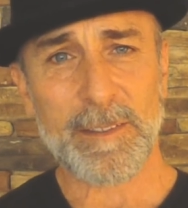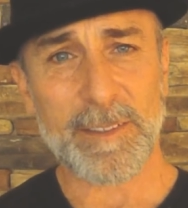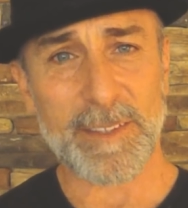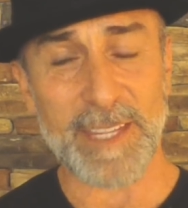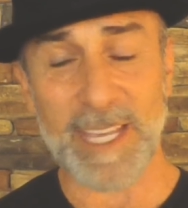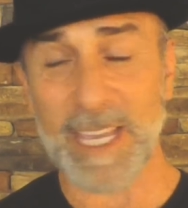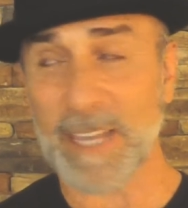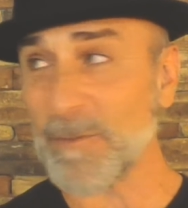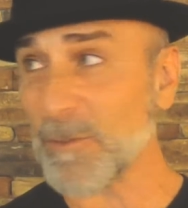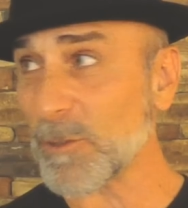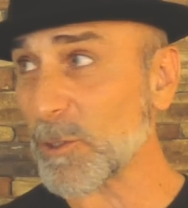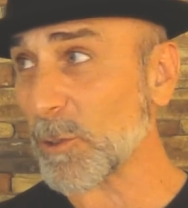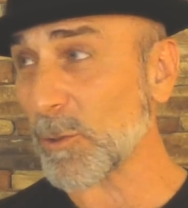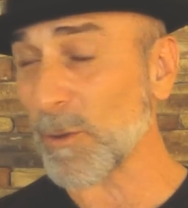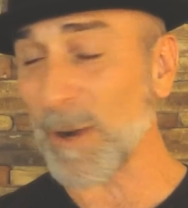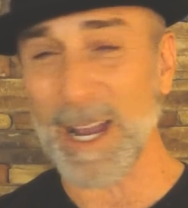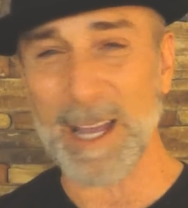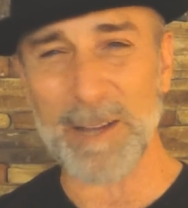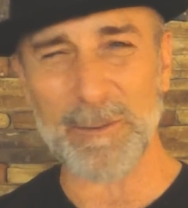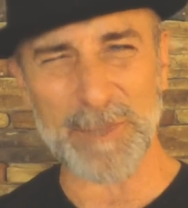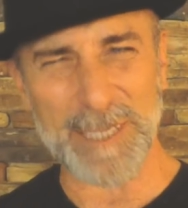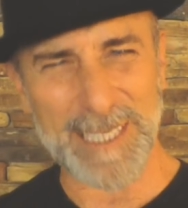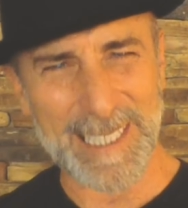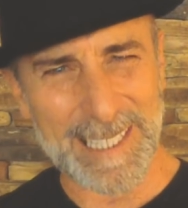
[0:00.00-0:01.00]
they've
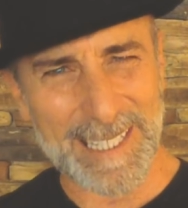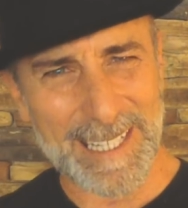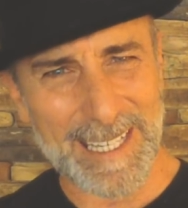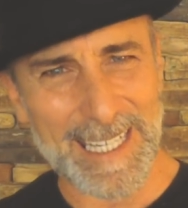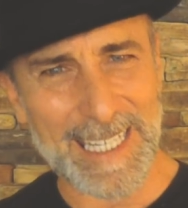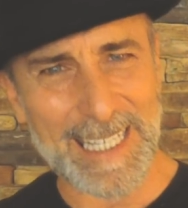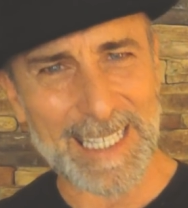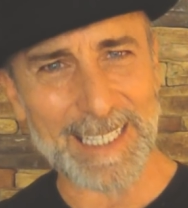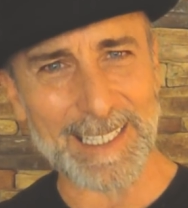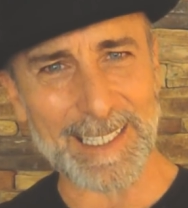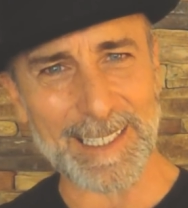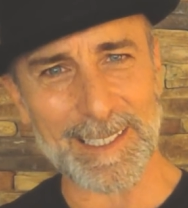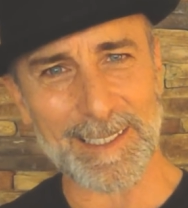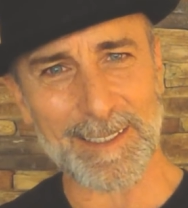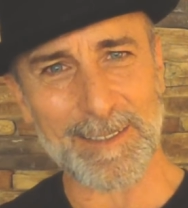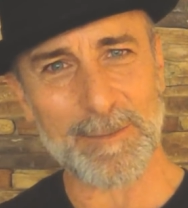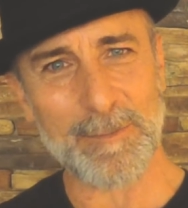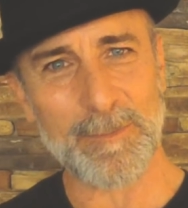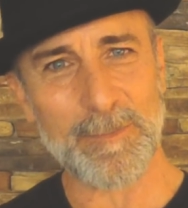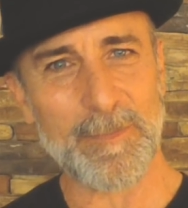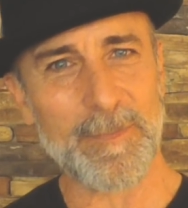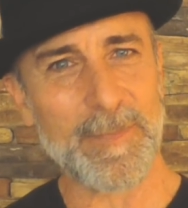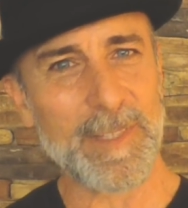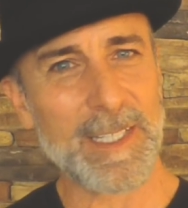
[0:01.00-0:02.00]
crowned king,
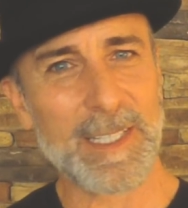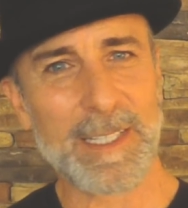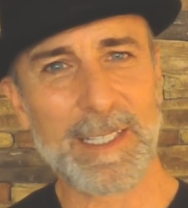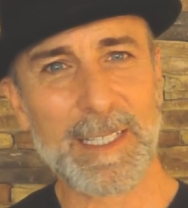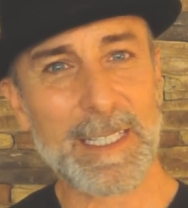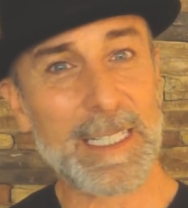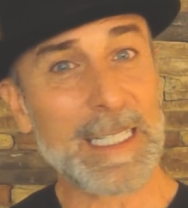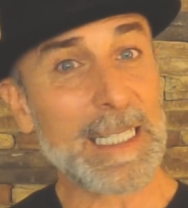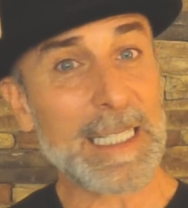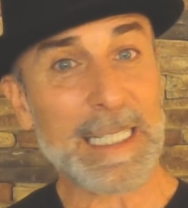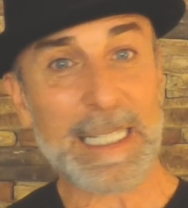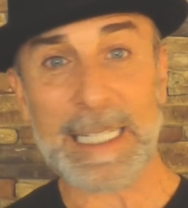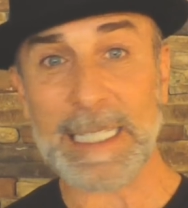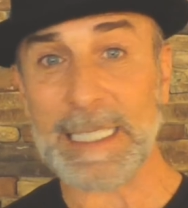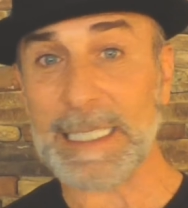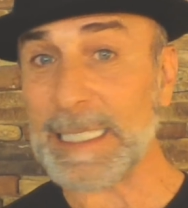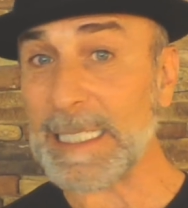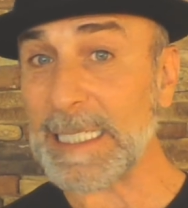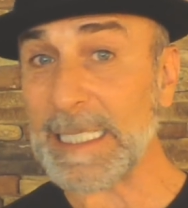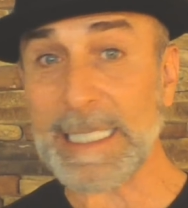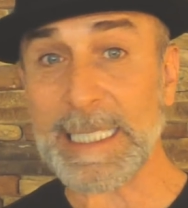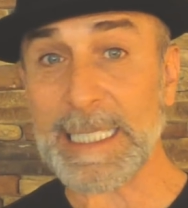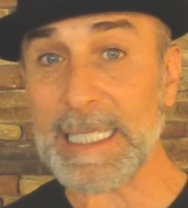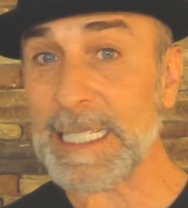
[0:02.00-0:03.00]
and
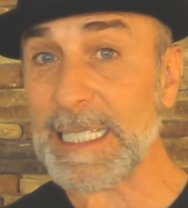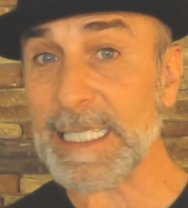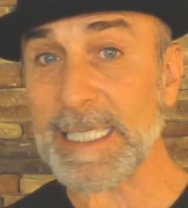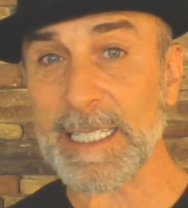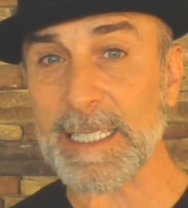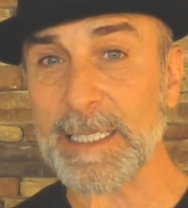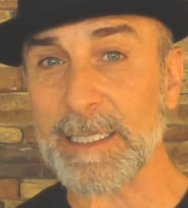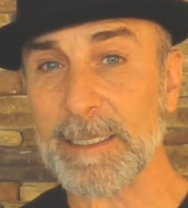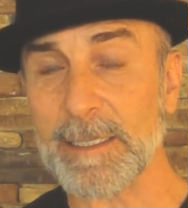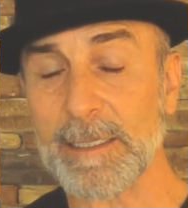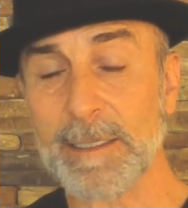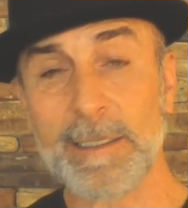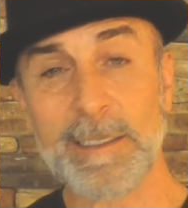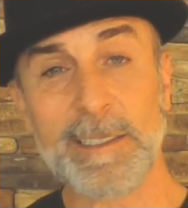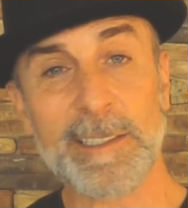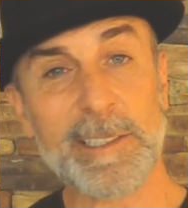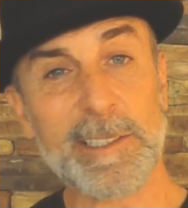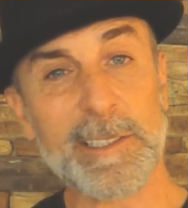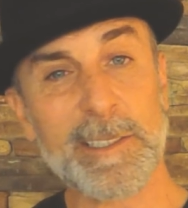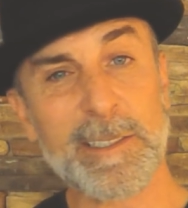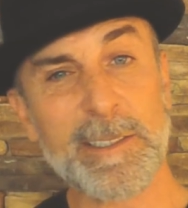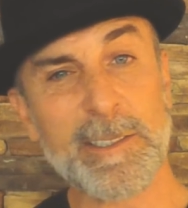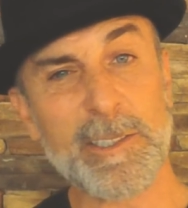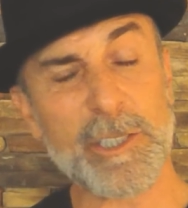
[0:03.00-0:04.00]
he isn't
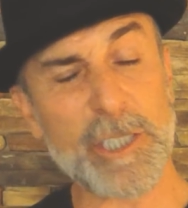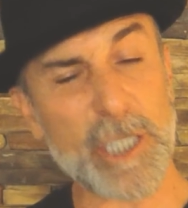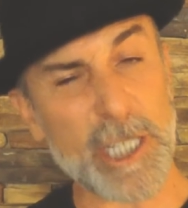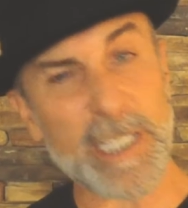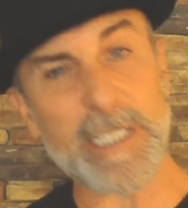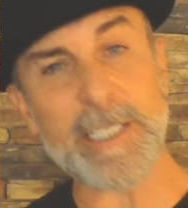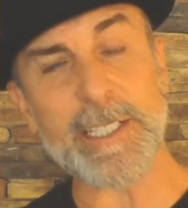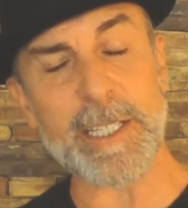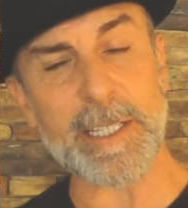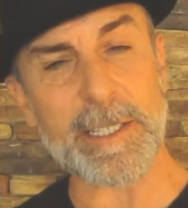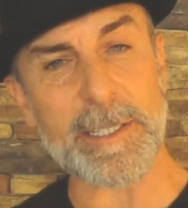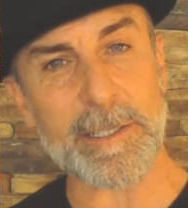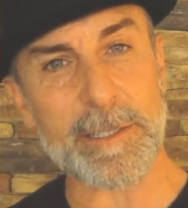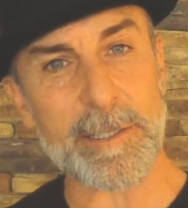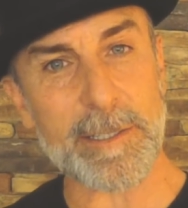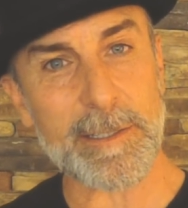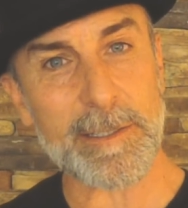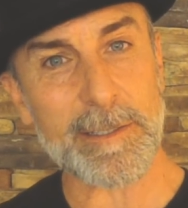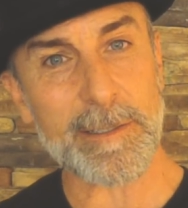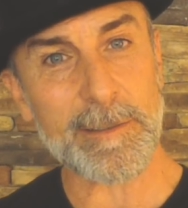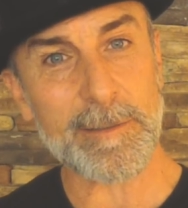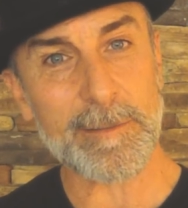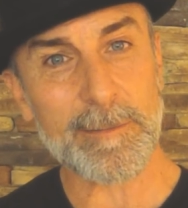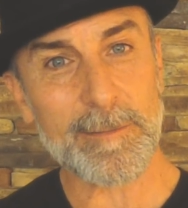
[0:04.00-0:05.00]

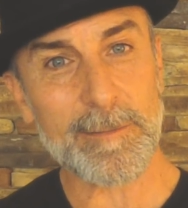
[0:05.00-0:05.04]
Jesus.